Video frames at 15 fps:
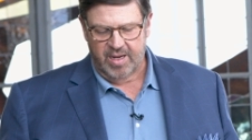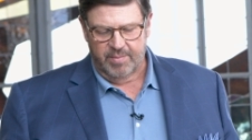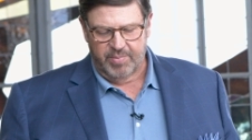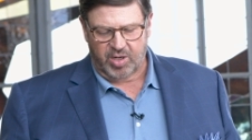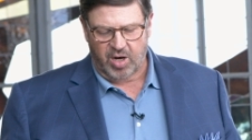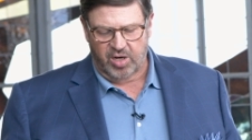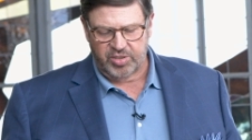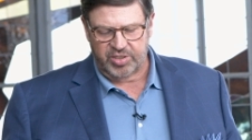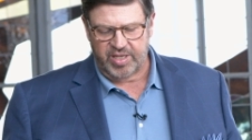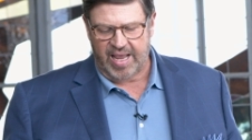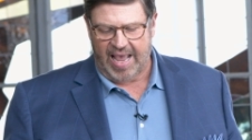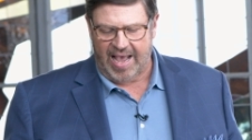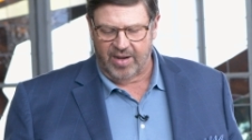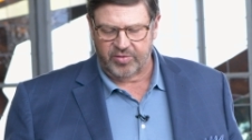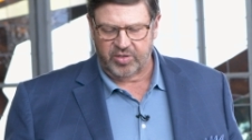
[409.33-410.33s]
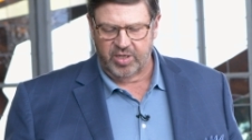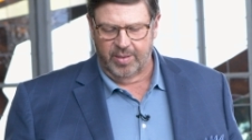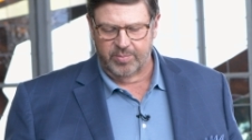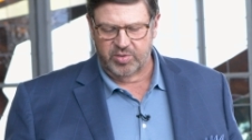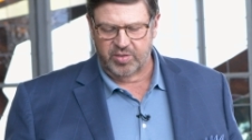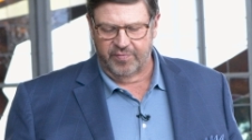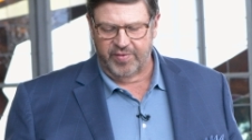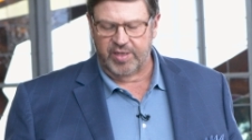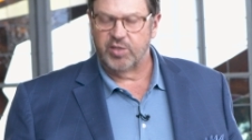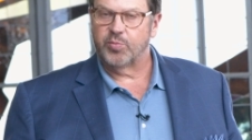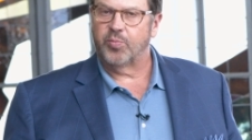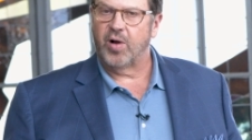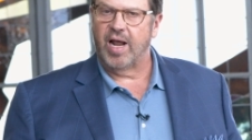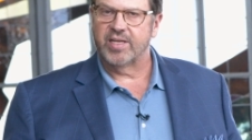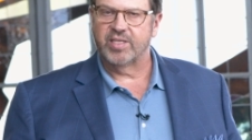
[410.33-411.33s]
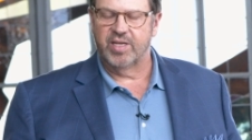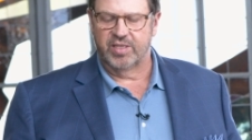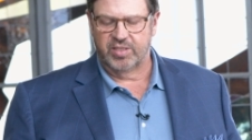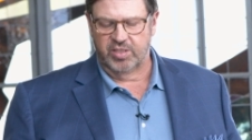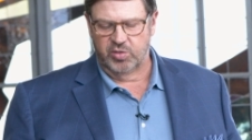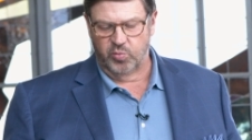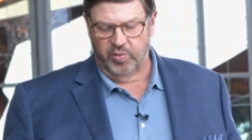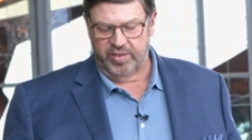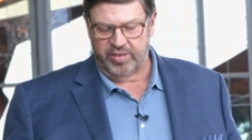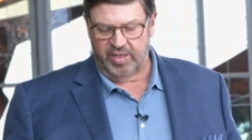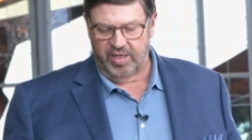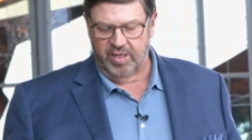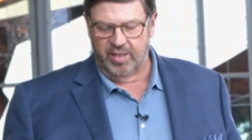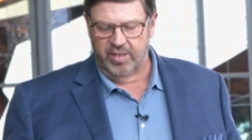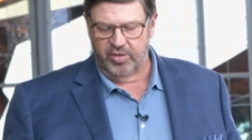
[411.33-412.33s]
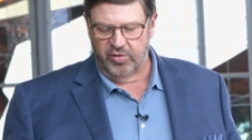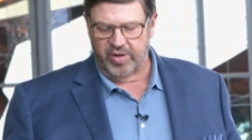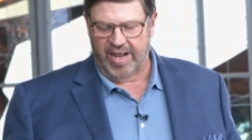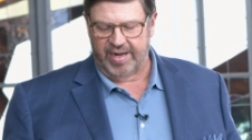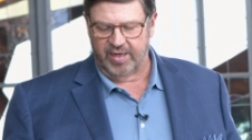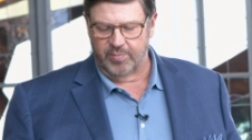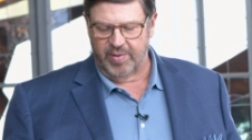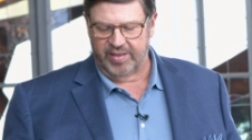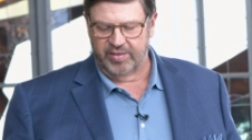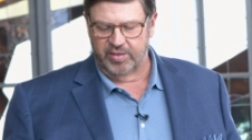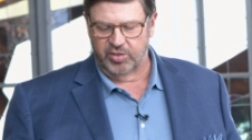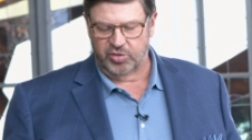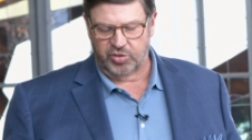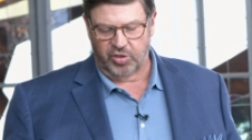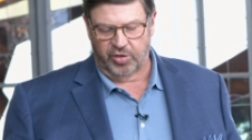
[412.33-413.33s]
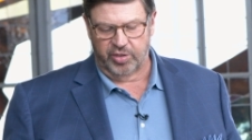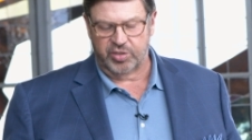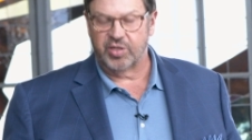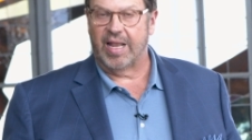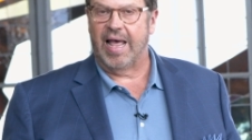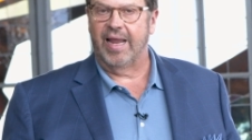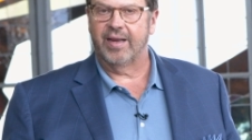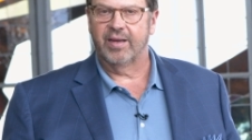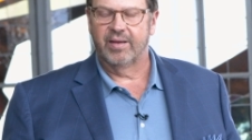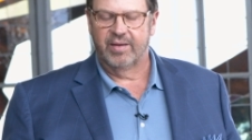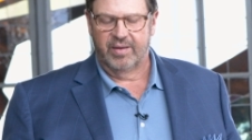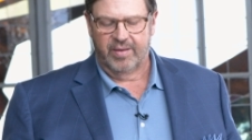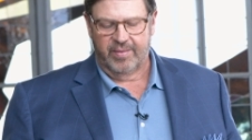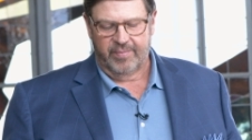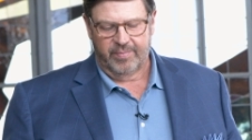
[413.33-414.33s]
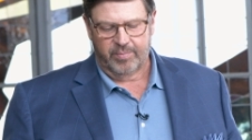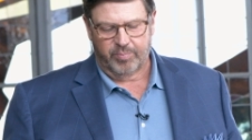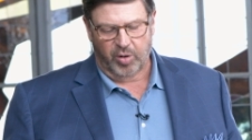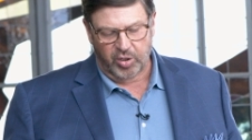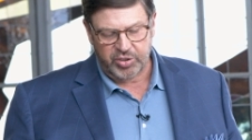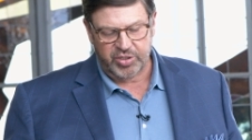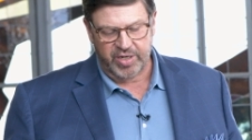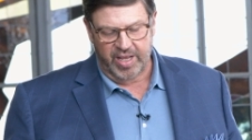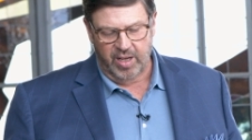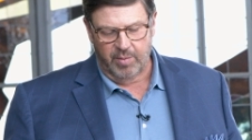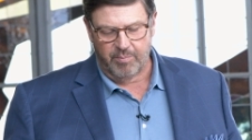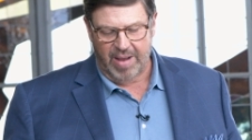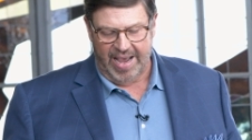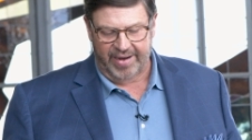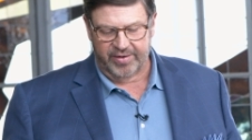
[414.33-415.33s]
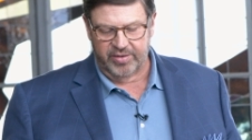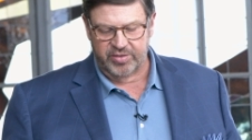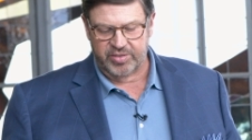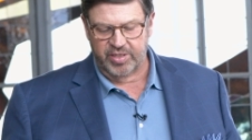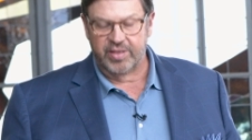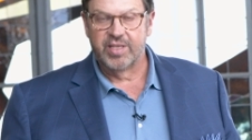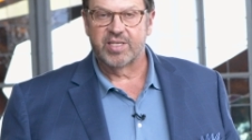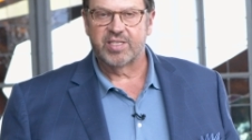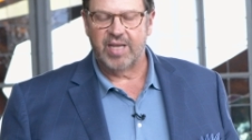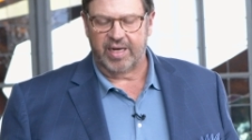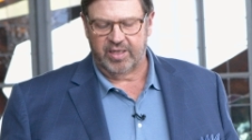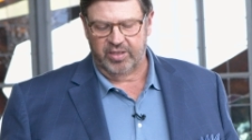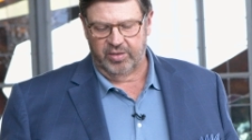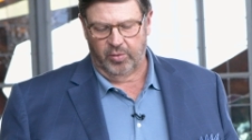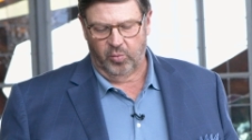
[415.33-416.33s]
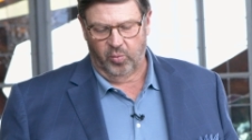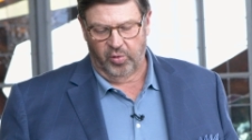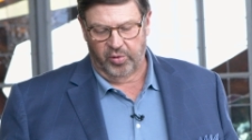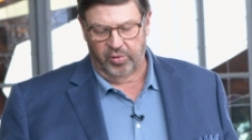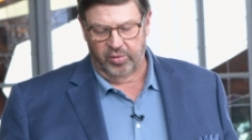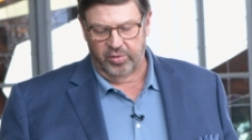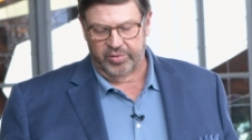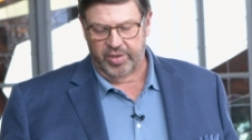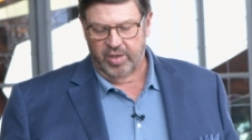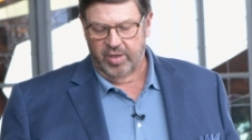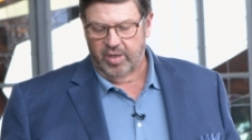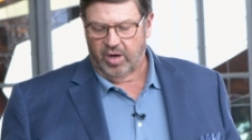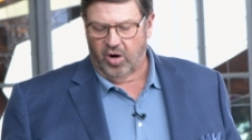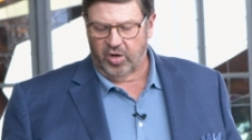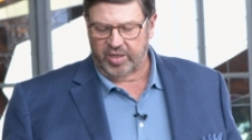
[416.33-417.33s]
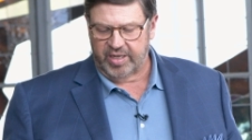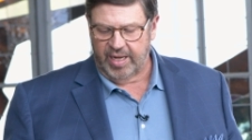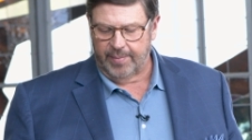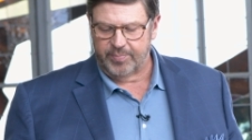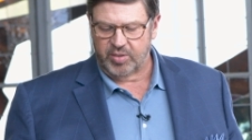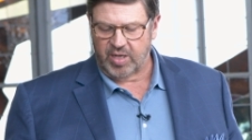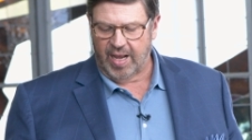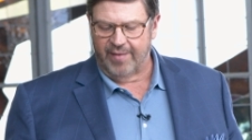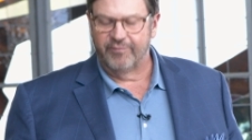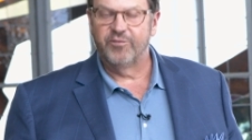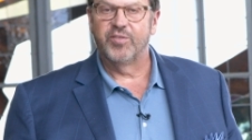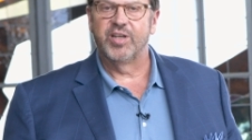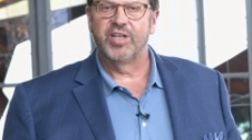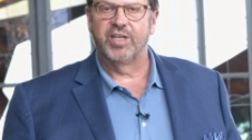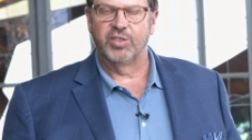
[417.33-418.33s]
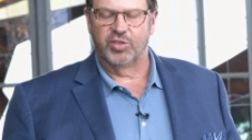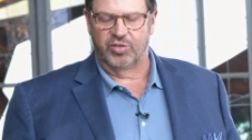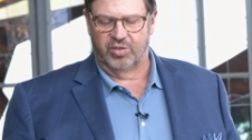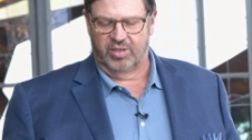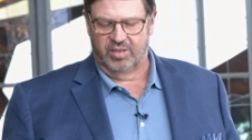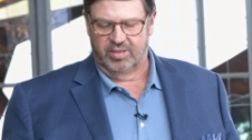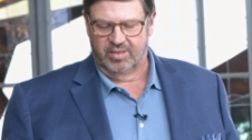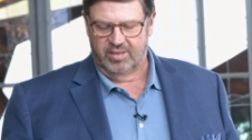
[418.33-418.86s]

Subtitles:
Because the outcomes of these processes within the United Methodist Church, like personnel matters in the secular world, are kept confidential,